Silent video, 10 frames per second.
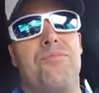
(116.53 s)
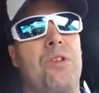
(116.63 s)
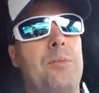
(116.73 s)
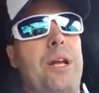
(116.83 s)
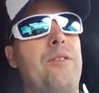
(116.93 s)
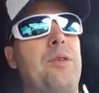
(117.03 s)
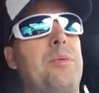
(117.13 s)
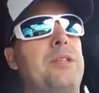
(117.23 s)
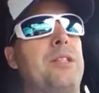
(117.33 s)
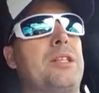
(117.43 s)
I mean, every
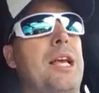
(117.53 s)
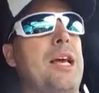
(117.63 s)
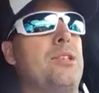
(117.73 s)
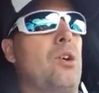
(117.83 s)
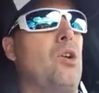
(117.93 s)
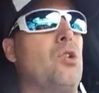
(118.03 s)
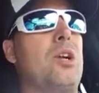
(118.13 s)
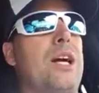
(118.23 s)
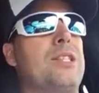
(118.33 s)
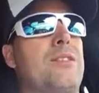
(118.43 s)
business has all
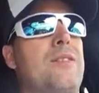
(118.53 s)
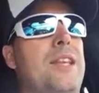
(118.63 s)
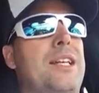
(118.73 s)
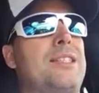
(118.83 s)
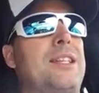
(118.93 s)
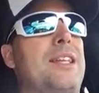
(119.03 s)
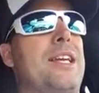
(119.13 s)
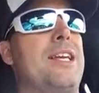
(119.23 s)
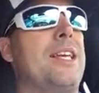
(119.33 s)
kinds of things that they